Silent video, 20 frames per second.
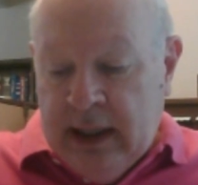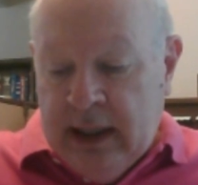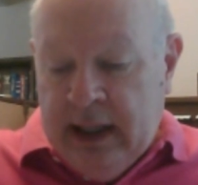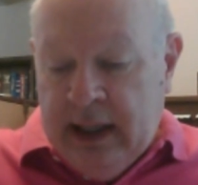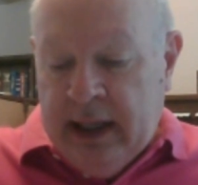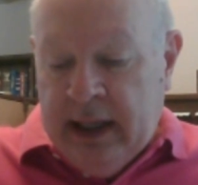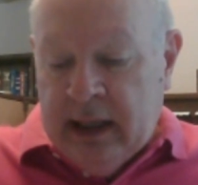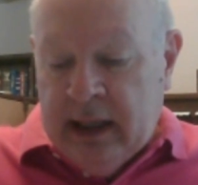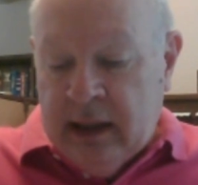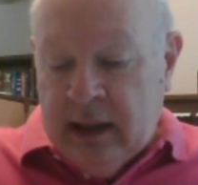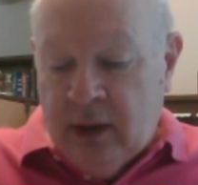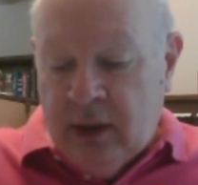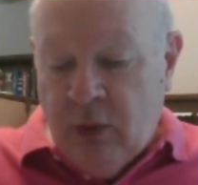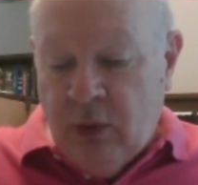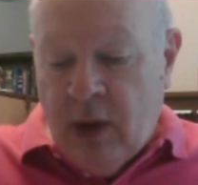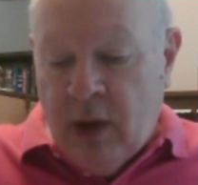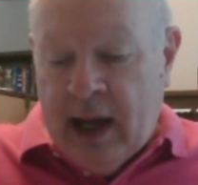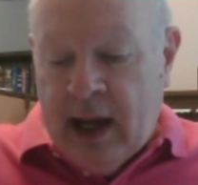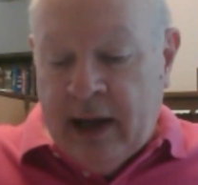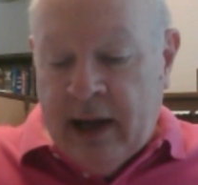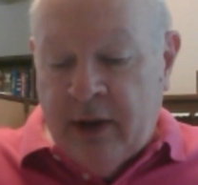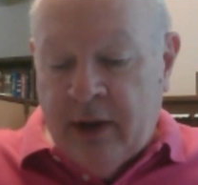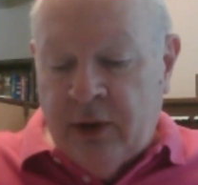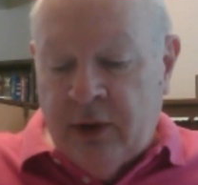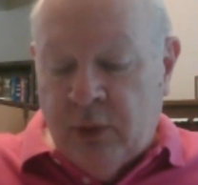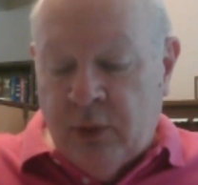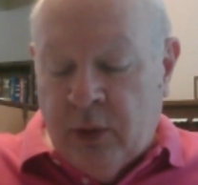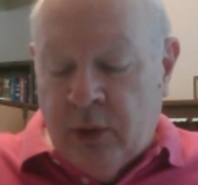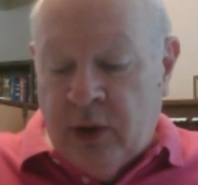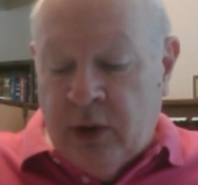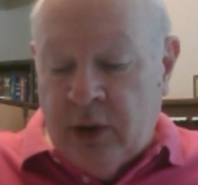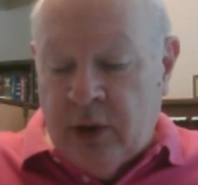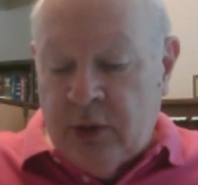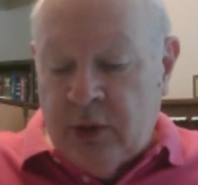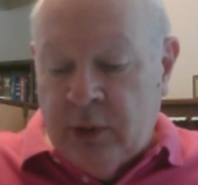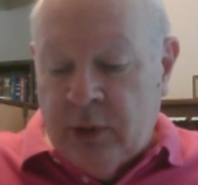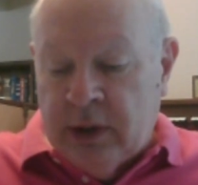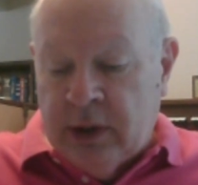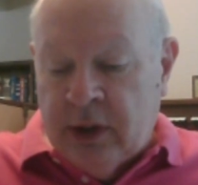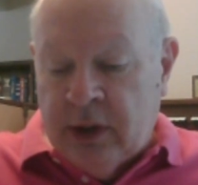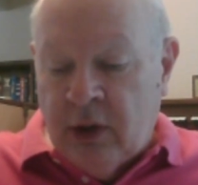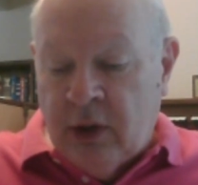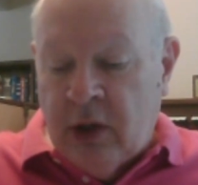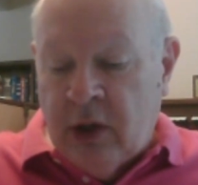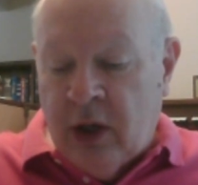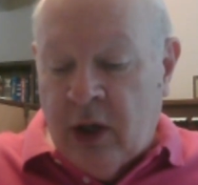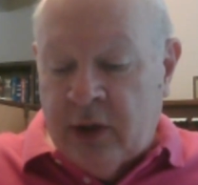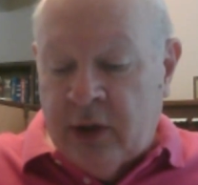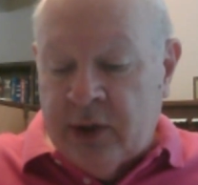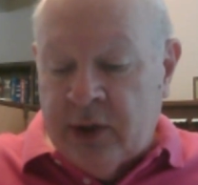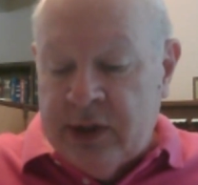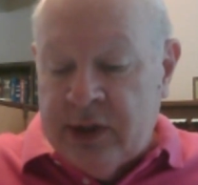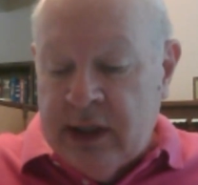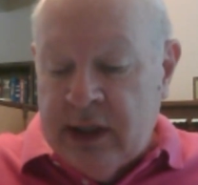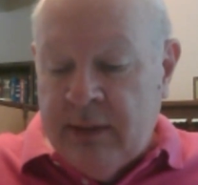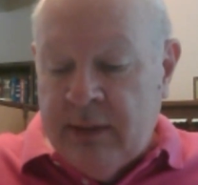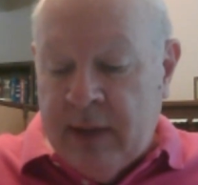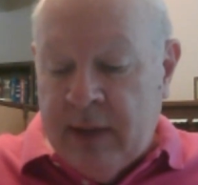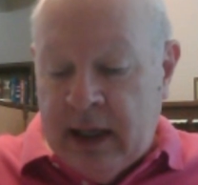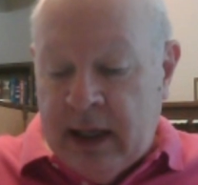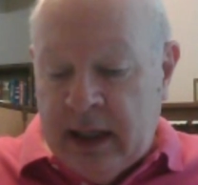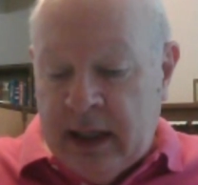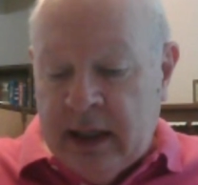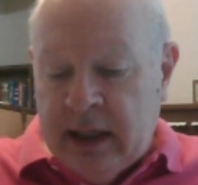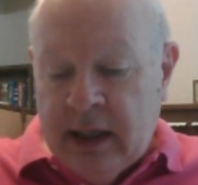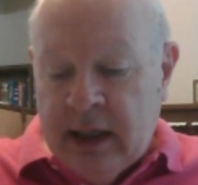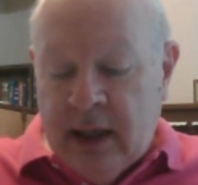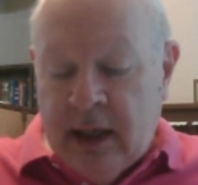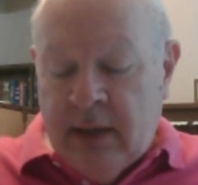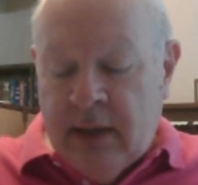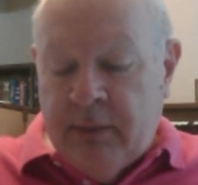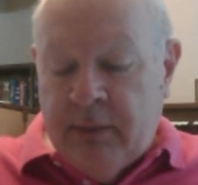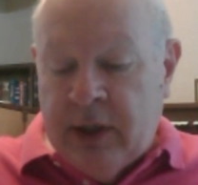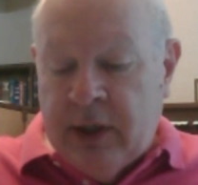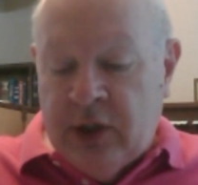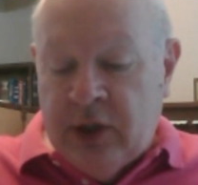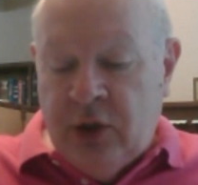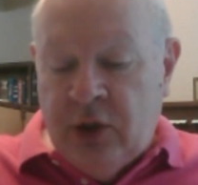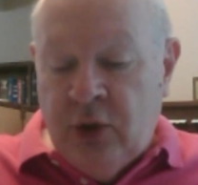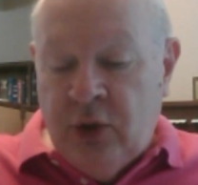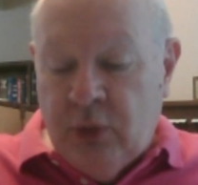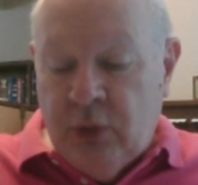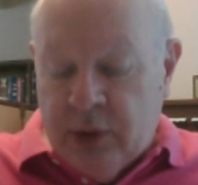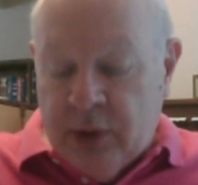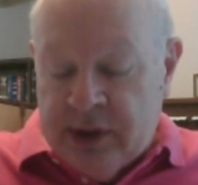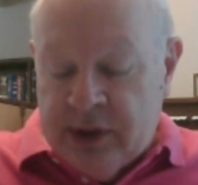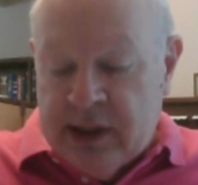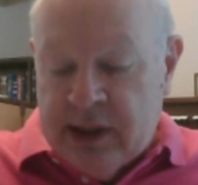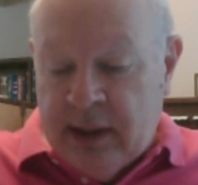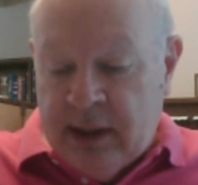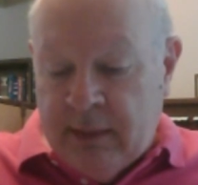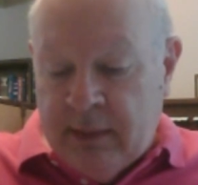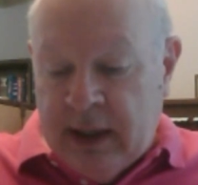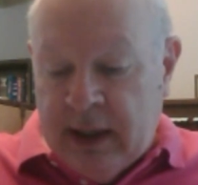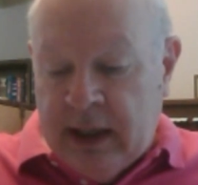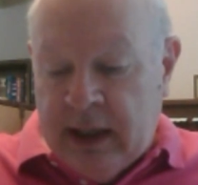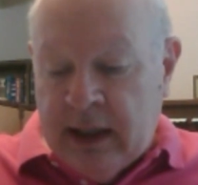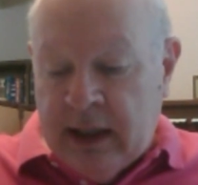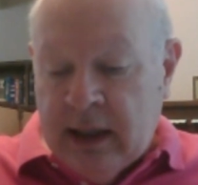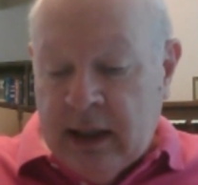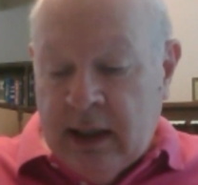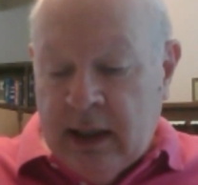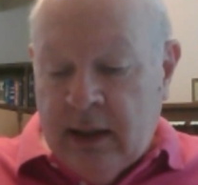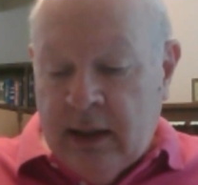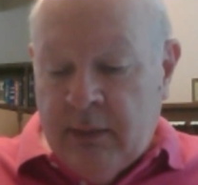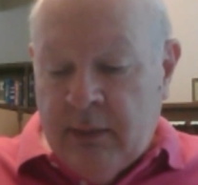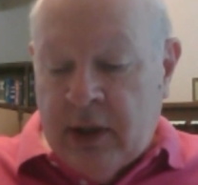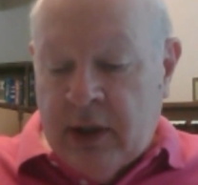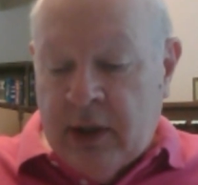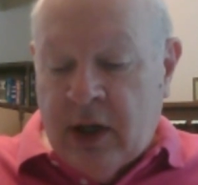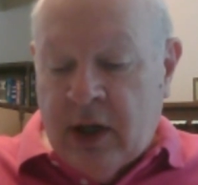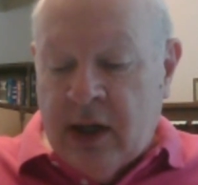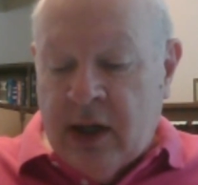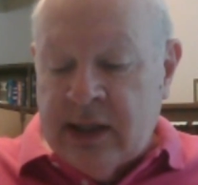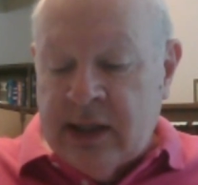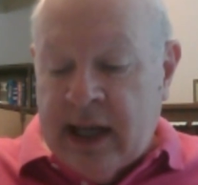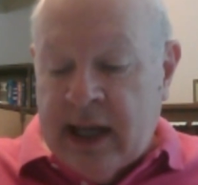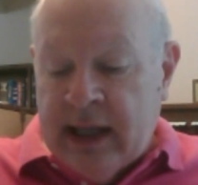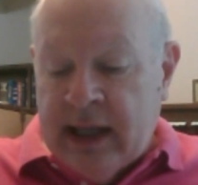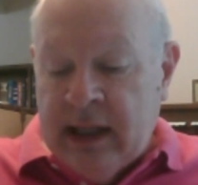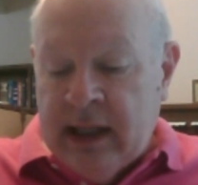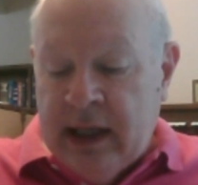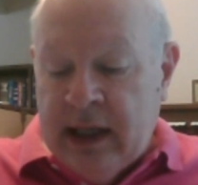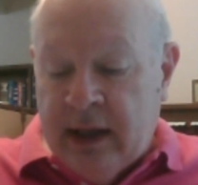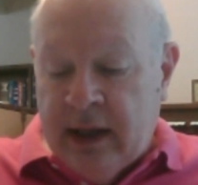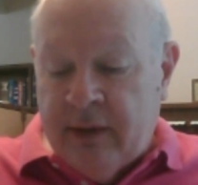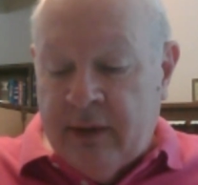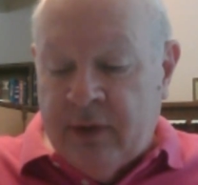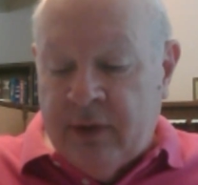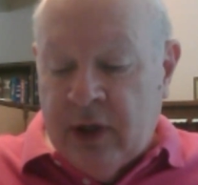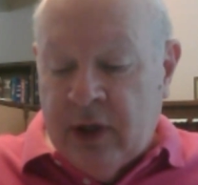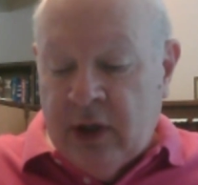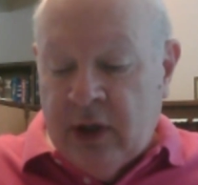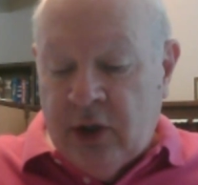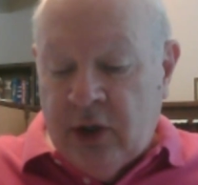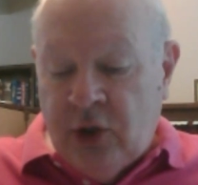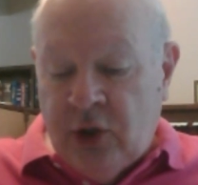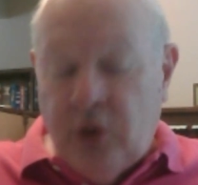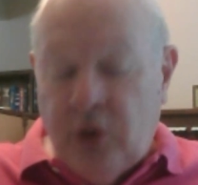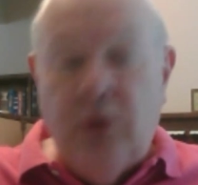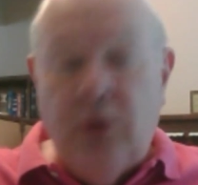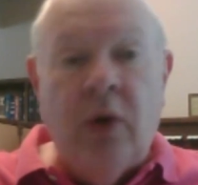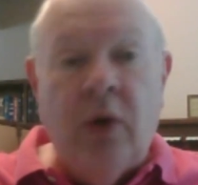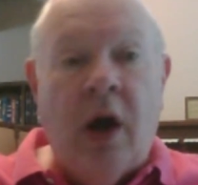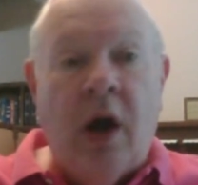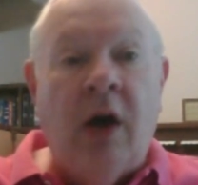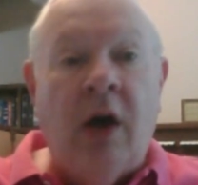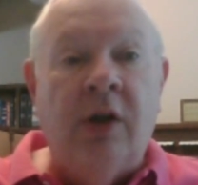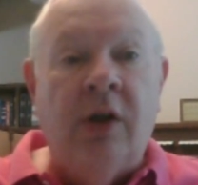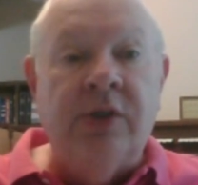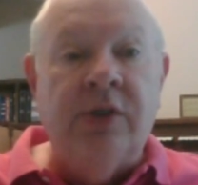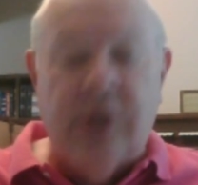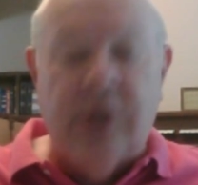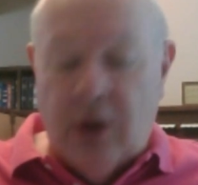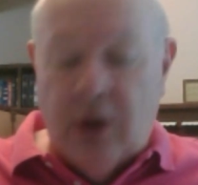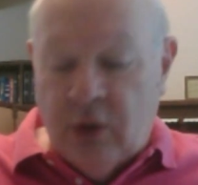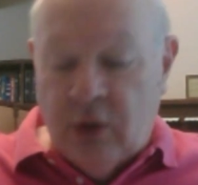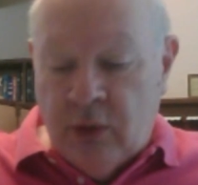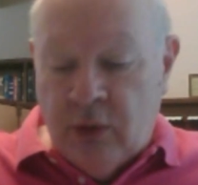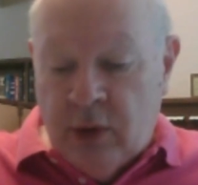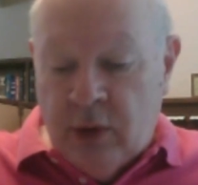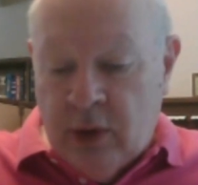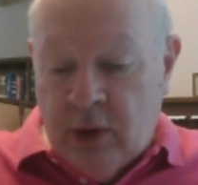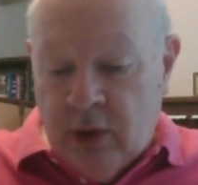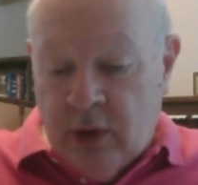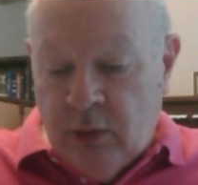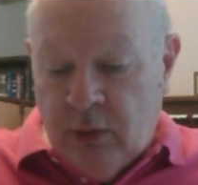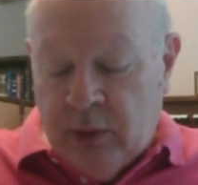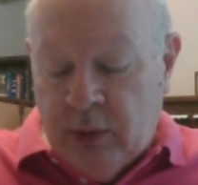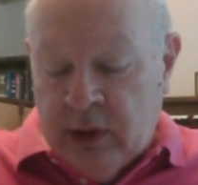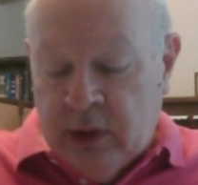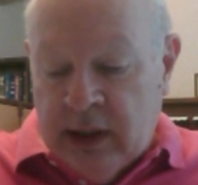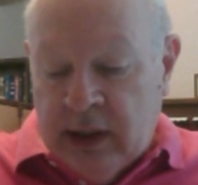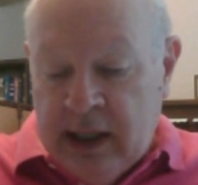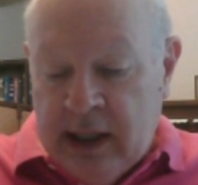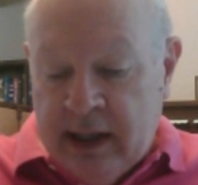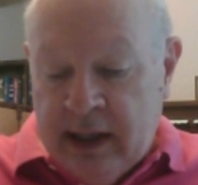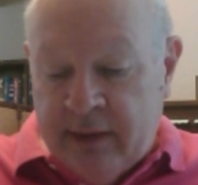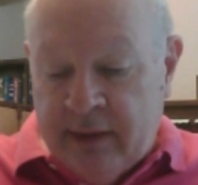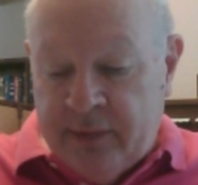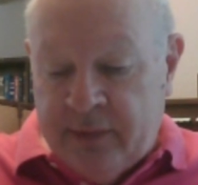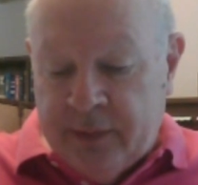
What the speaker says: In a little while the world will no longer see me, but you will see me. Because I live, you also will live.